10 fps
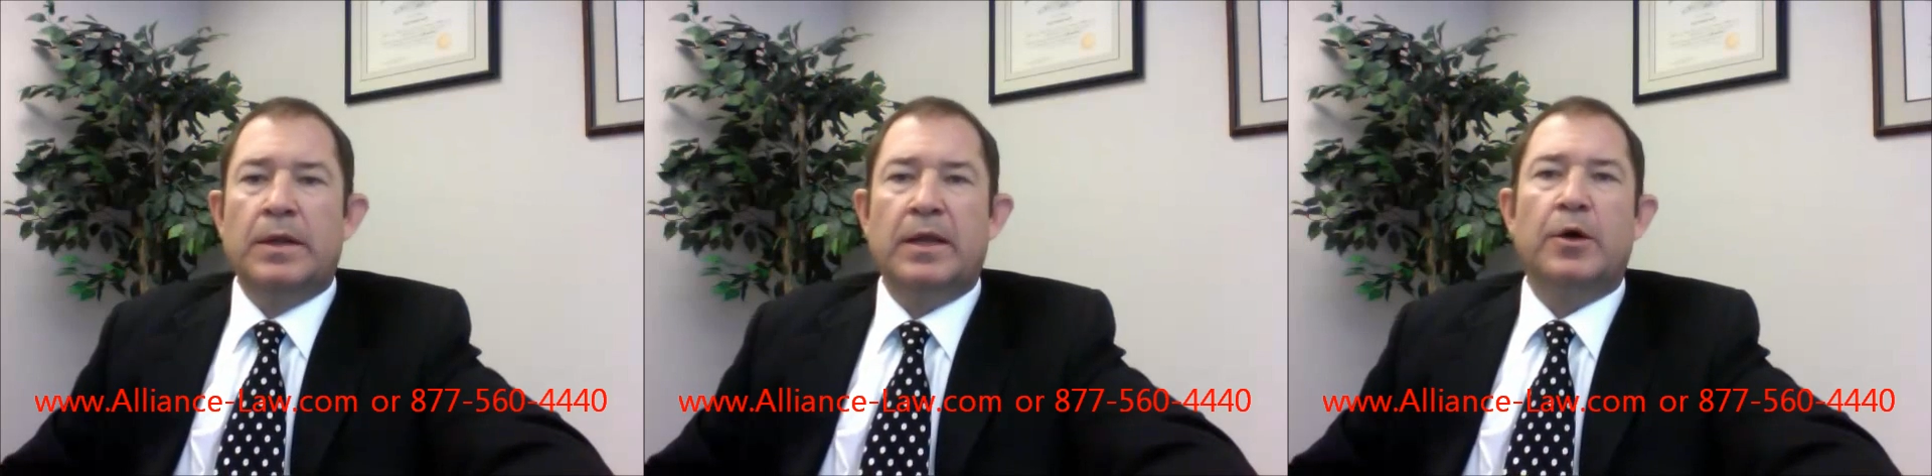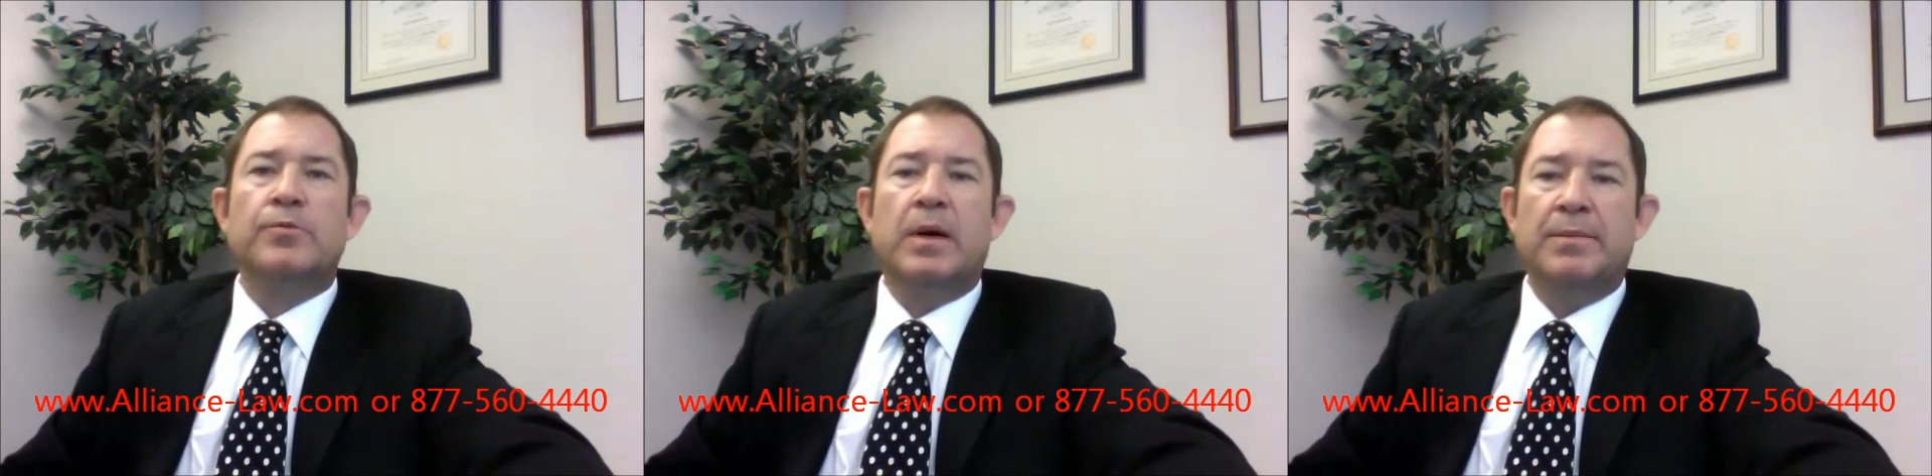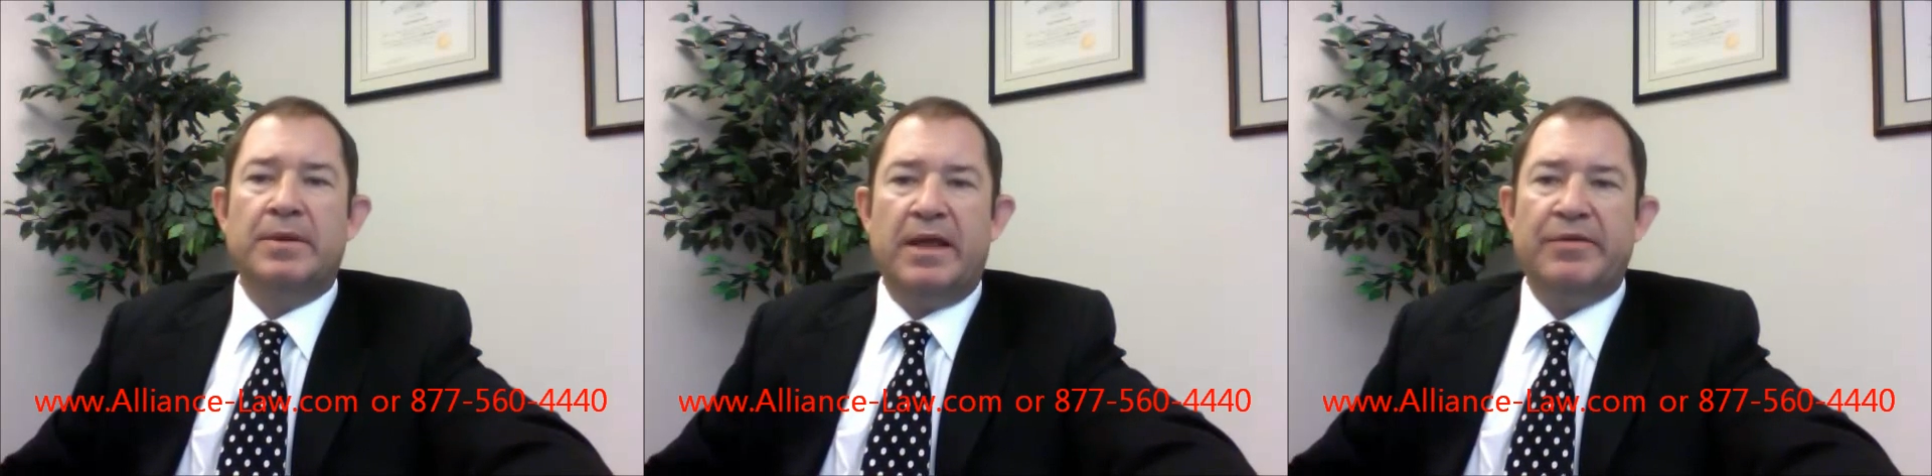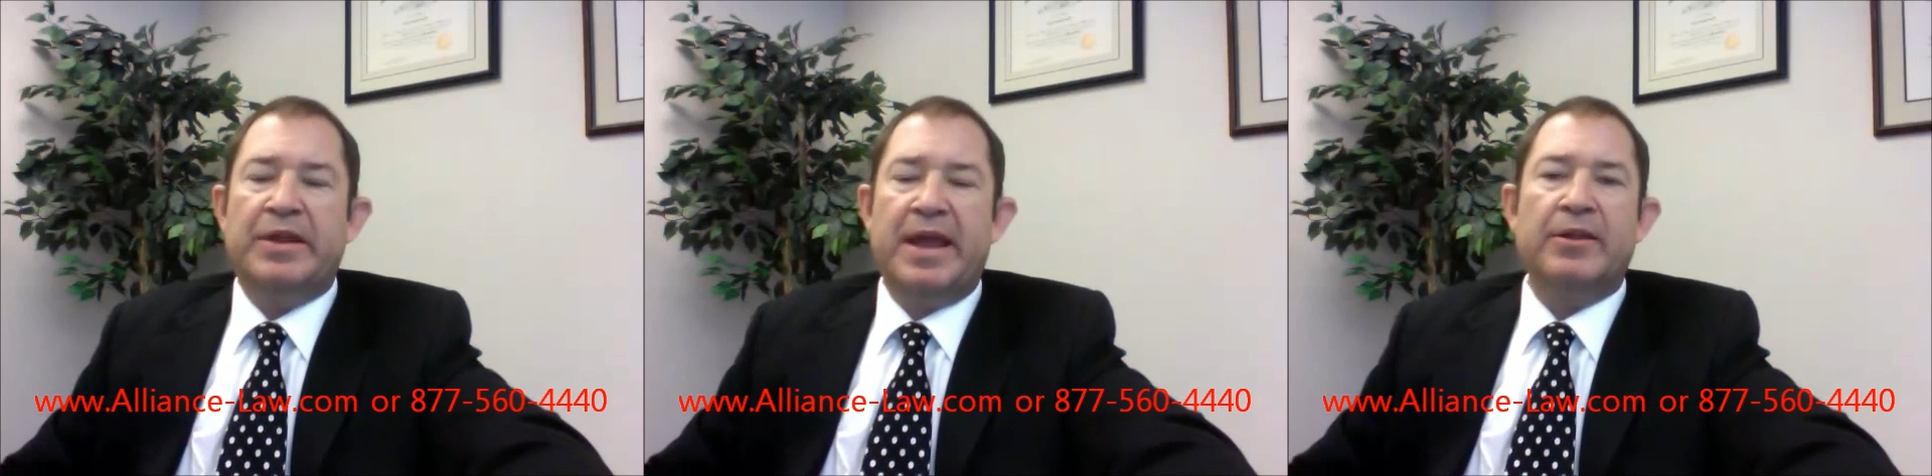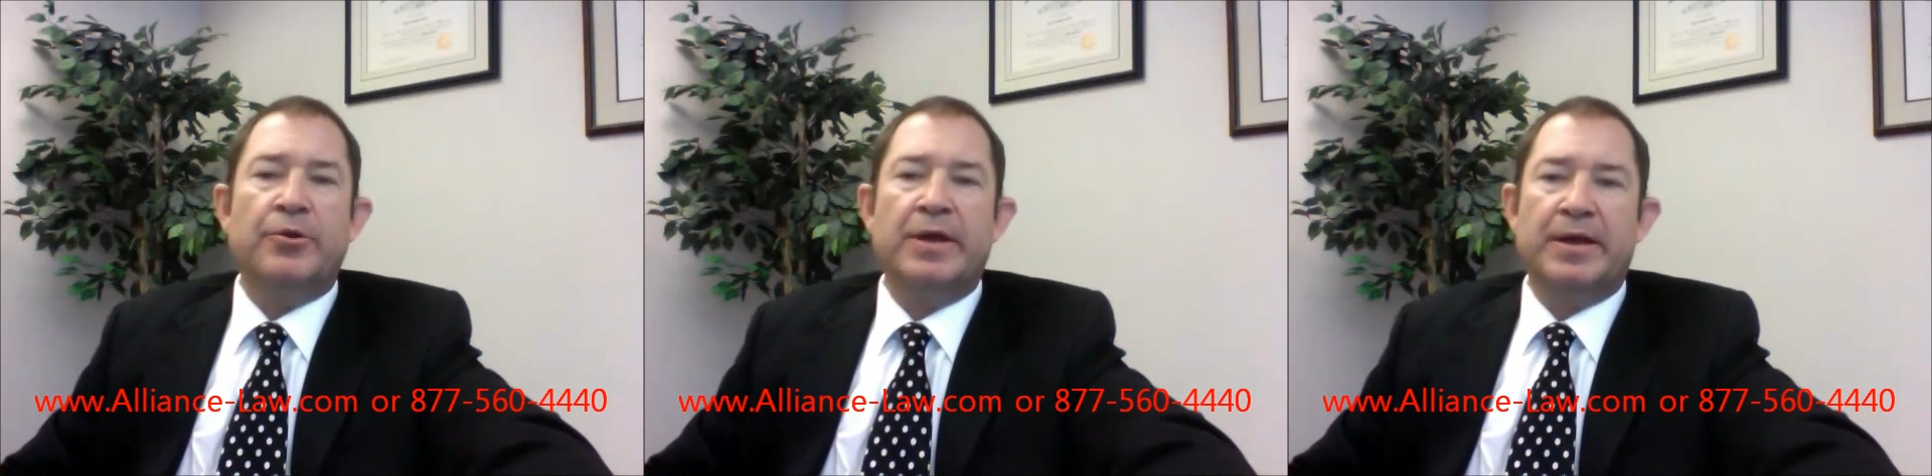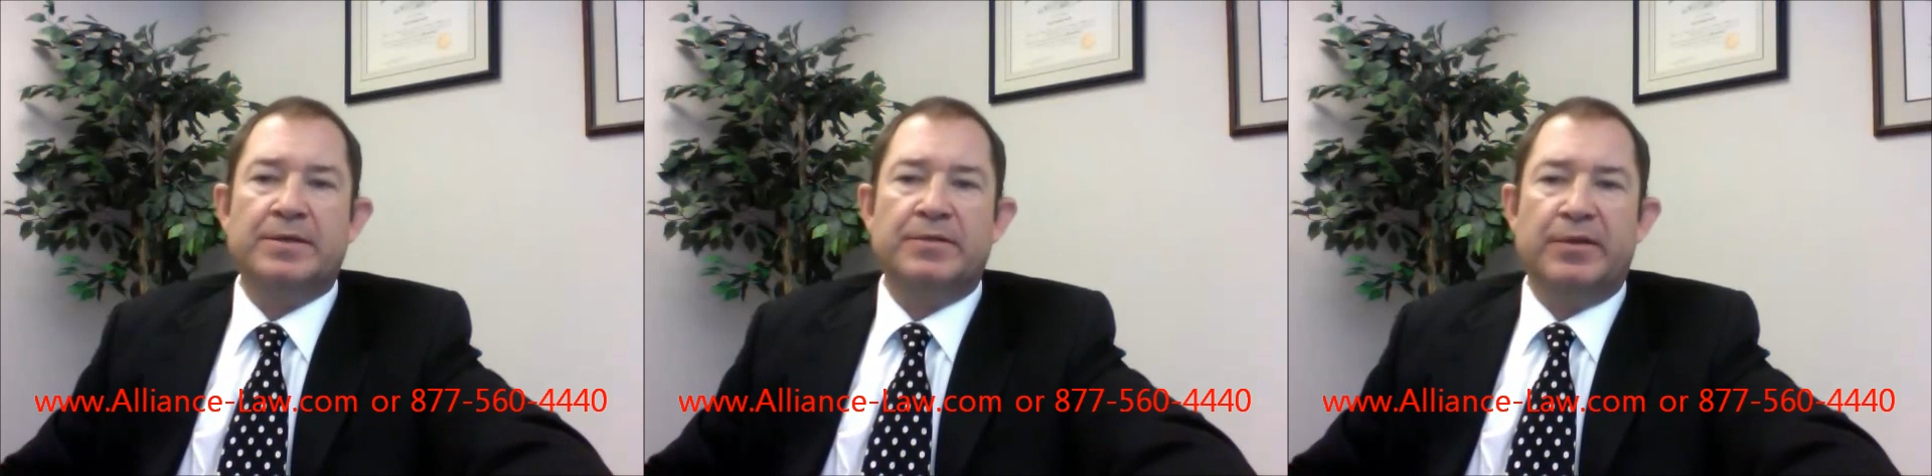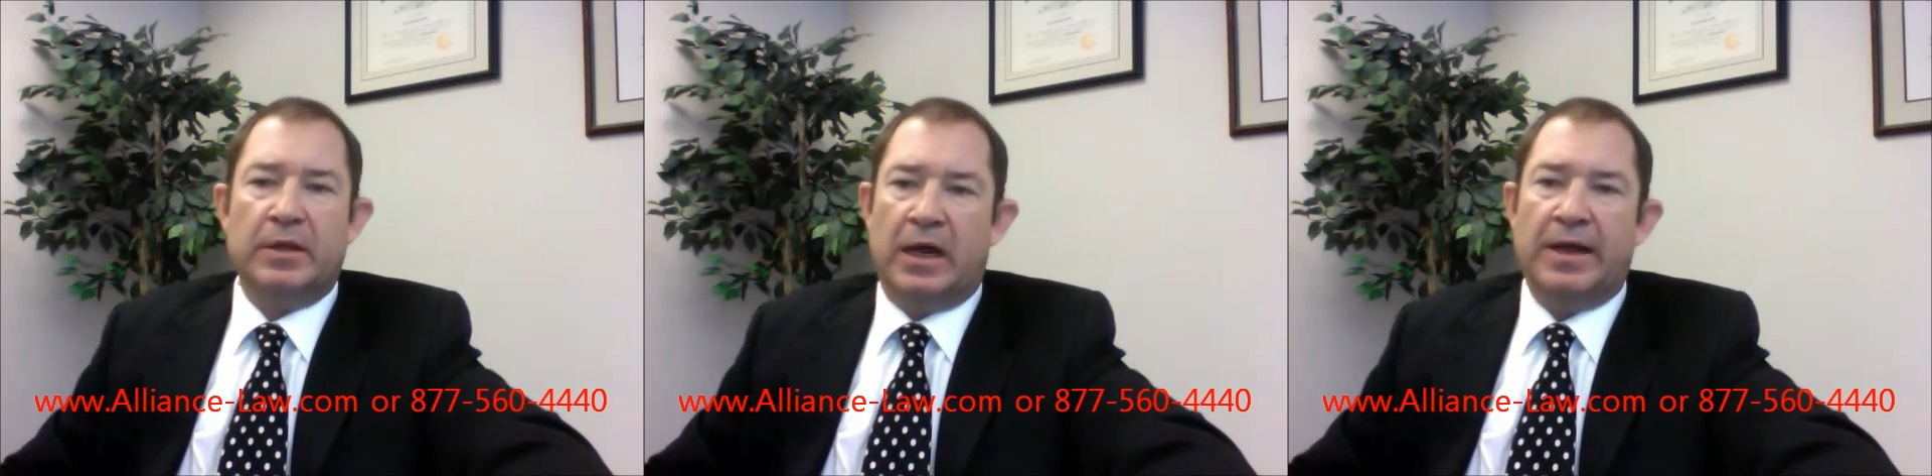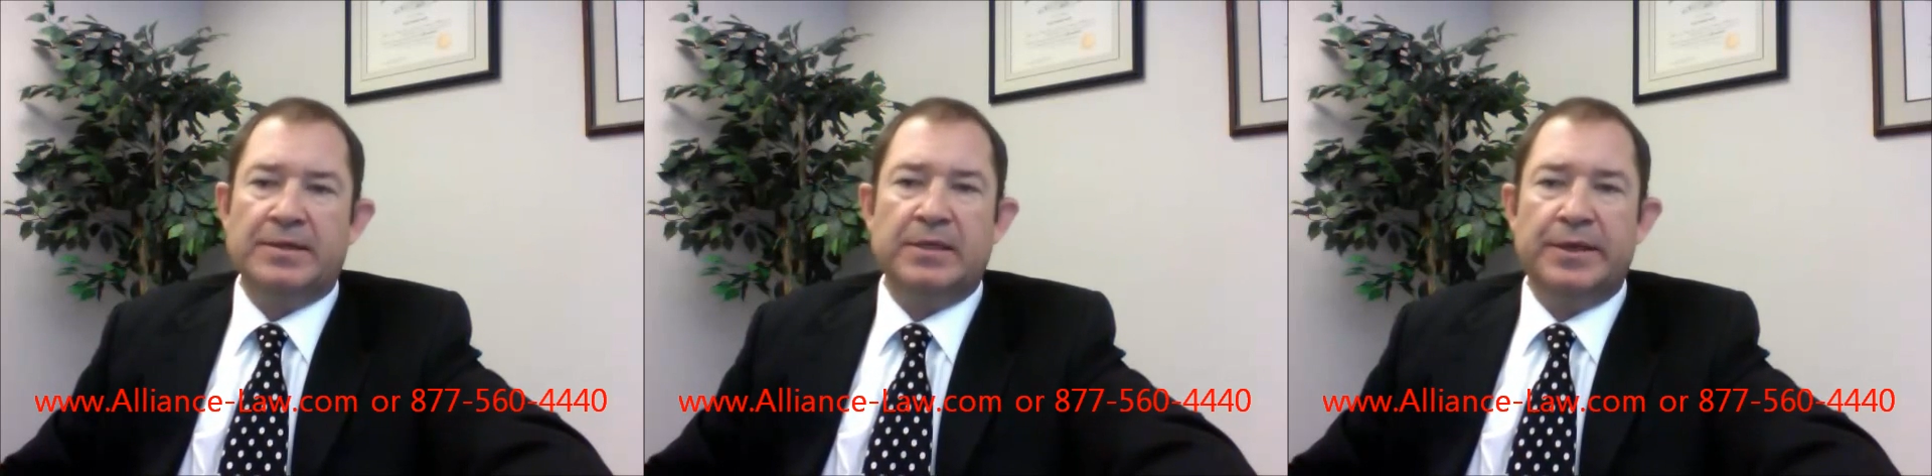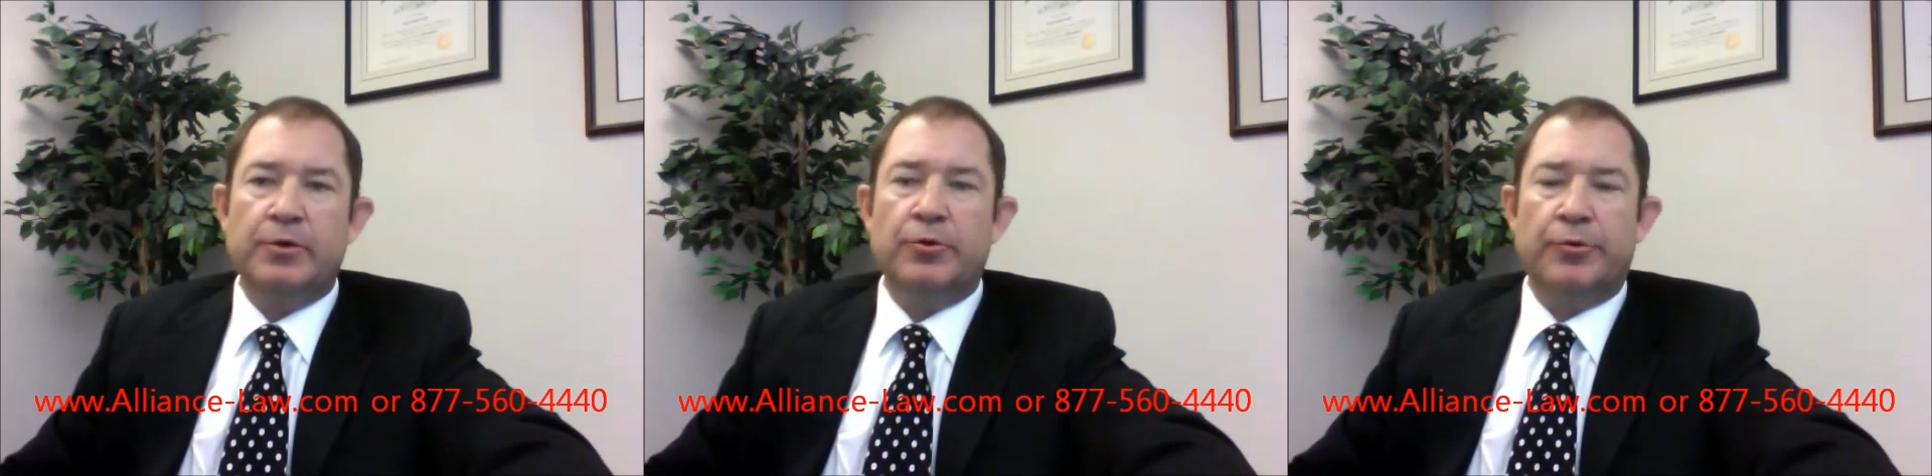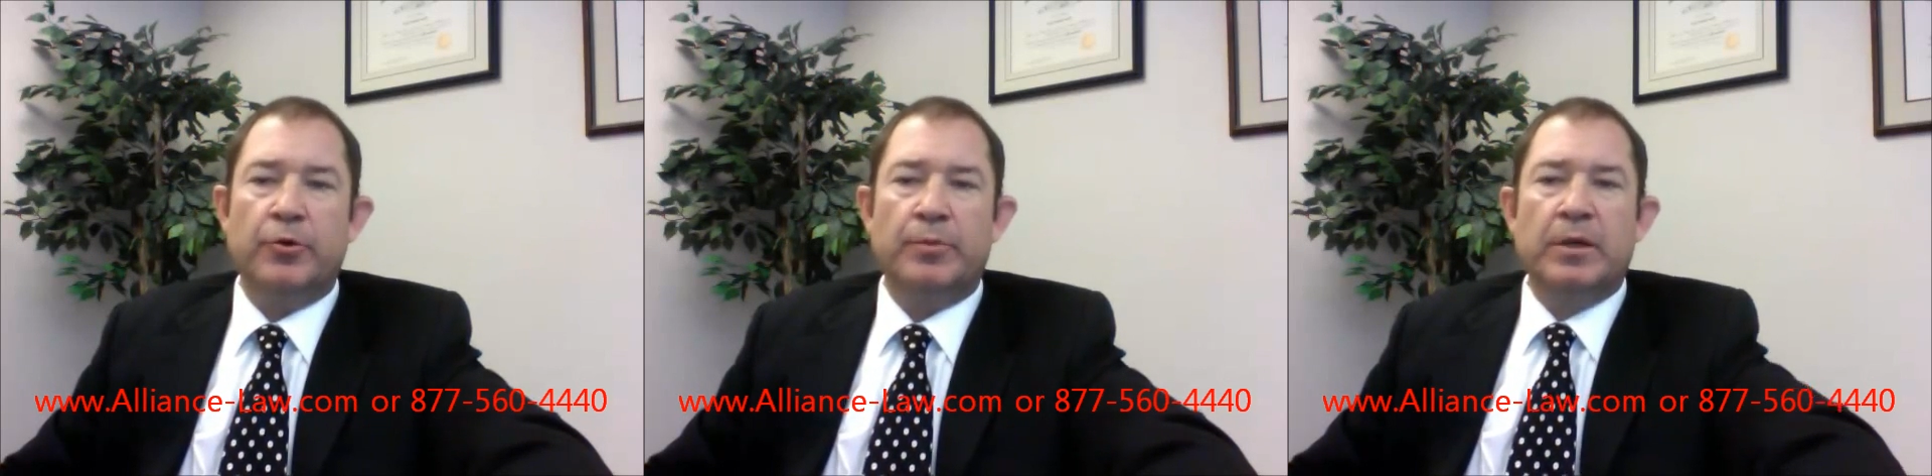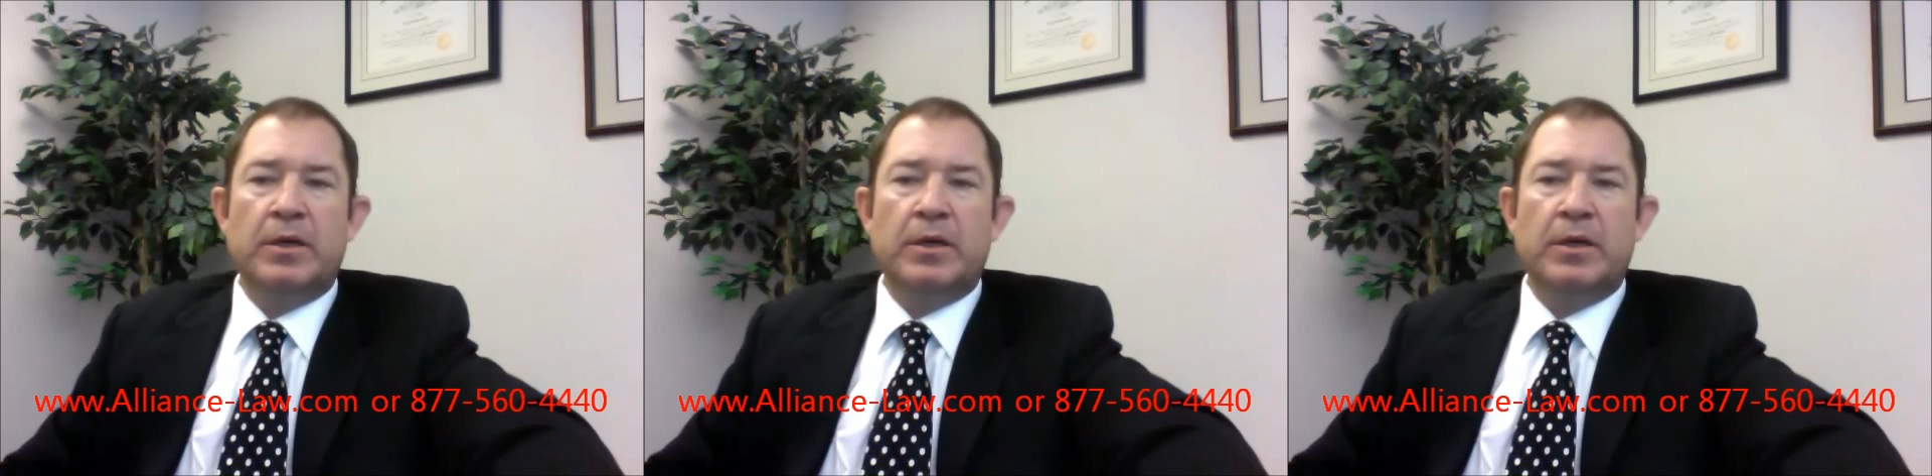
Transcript: Hello, I'm David Candler Hicks of the Alliance Legal Group.